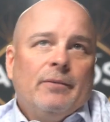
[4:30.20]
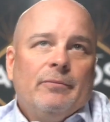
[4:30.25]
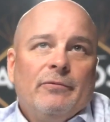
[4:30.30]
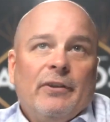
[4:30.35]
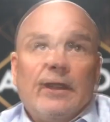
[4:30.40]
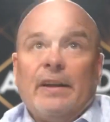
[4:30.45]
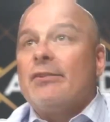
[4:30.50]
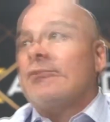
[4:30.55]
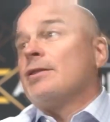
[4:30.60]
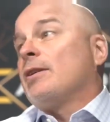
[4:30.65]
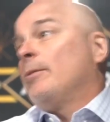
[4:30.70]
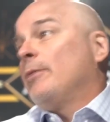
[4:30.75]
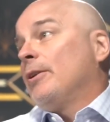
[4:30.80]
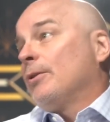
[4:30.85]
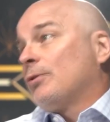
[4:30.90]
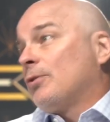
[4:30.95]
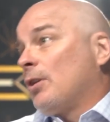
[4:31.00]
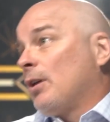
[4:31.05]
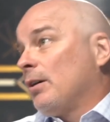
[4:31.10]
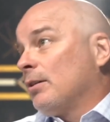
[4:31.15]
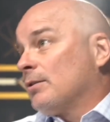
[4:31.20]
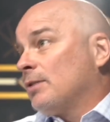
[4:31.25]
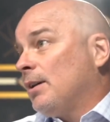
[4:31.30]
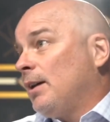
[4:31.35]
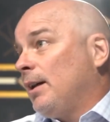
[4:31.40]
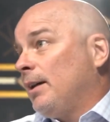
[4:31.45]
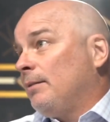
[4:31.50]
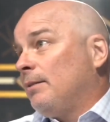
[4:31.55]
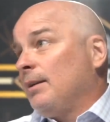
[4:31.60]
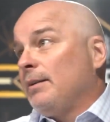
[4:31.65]
Vegas coming out strong
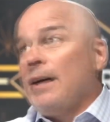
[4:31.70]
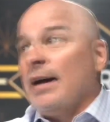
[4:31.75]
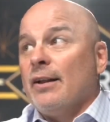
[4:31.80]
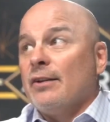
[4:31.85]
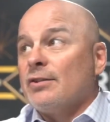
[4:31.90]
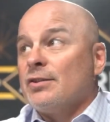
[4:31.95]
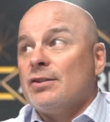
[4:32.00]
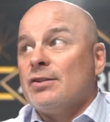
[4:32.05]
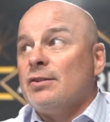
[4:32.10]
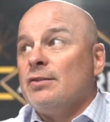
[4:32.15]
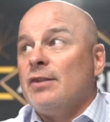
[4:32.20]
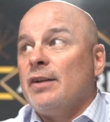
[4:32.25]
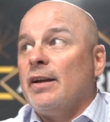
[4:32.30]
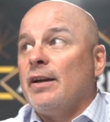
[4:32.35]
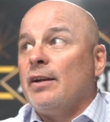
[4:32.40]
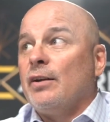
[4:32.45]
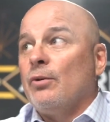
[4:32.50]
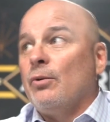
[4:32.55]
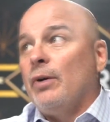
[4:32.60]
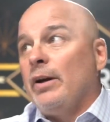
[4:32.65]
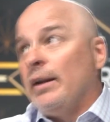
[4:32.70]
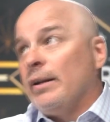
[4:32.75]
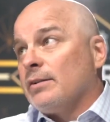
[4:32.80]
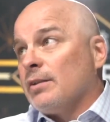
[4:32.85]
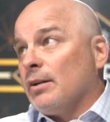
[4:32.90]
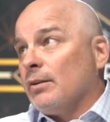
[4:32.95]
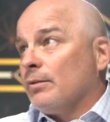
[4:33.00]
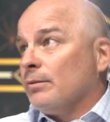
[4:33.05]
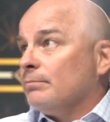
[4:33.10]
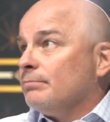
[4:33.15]
side, but Dallas isn't taking it away. That's
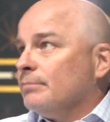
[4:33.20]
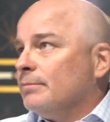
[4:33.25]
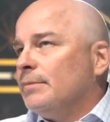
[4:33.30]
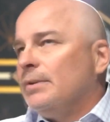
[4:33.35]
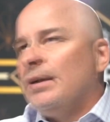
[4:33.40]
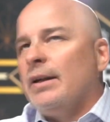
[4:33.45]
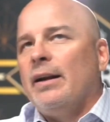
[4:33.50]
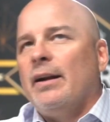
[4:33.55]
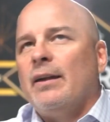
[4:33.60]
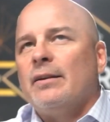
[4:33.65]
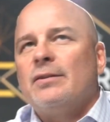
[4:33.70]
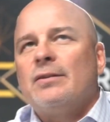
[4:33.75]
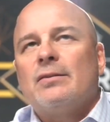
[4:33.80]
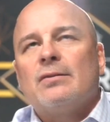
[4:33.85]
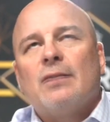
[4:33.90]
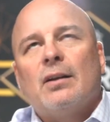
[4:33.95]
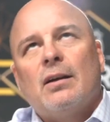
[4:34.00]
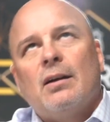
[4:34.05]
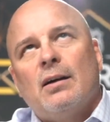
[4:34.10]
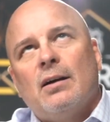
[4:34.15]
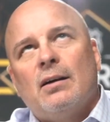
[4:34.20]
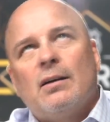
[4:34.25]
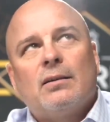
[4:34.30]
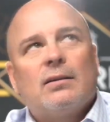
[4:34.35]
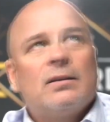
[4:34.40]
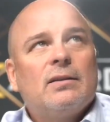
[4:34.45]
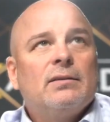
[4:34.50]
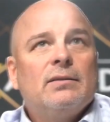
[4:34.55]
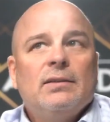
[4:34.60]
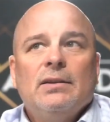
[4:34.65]
how, and then I was just like, oh,
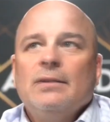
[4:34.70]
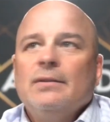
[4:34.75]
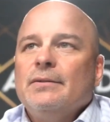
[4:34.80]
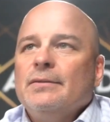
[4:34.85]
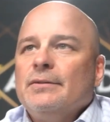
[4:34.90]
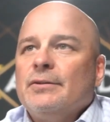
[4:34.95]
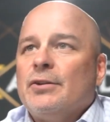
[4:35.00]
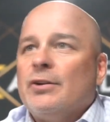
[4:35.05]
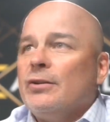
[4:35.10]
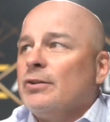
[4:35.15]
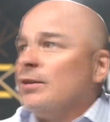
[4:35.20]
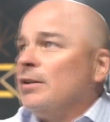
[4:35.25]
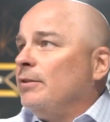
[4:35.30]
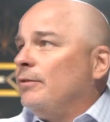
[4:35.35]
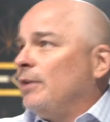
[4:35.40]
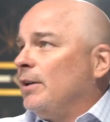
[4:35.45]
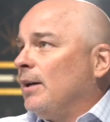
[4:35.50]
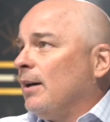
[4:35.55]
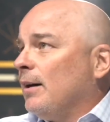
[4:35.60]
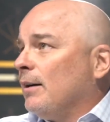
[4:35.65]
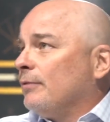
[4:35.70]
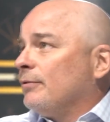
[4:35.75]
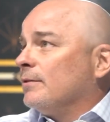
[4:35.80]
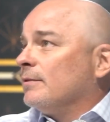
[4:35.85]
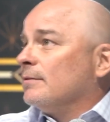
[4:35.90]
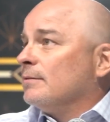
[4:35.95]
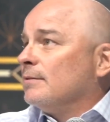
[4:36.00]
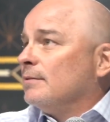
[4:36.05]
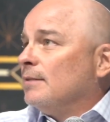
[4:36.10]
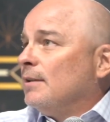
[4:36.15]
turn TV off
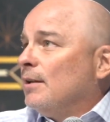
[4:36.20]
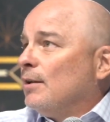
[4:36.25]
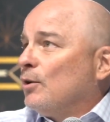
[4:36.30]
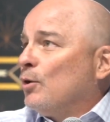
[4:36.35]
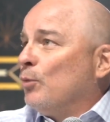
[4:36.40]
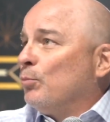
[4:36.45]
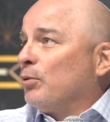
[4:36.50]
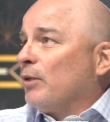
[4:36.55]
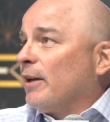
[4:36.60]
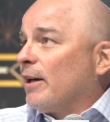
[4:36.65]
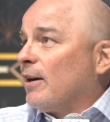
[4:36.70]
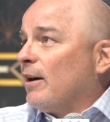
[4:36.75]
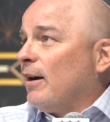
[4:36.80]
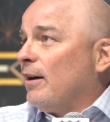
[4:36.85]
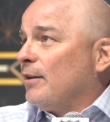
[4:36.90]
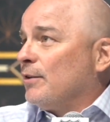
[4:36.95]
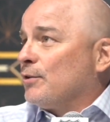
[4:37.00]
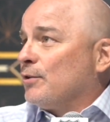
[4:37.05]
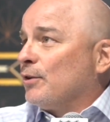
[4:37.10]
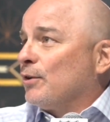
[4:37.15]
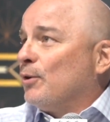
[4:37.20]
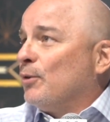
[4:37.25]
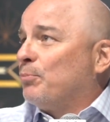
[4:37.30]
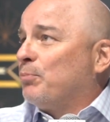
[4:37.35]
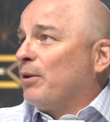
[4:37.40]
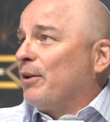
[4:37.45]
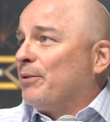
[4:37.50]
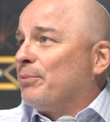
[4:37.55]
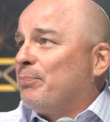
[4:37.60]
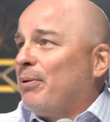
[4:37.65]
and go play cards or go
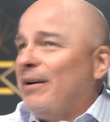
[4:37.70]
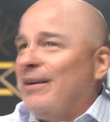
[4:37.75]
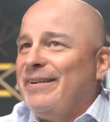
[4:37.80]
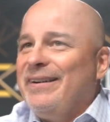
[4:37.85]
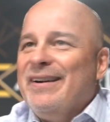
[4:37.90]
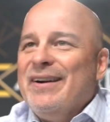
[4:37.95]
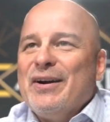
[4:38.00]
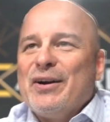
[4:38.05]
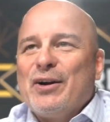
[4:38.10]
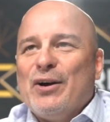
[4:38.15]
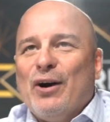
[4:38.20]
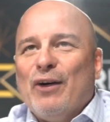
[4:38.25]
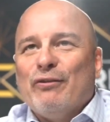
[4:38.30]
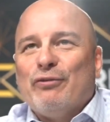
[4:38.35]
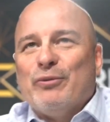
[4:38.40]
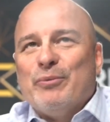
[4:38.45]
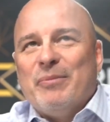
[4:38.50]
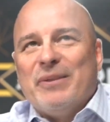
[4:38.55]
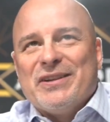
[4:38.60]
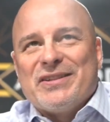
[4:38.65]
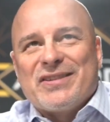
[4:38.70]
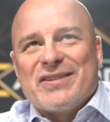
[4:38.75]
play golf with my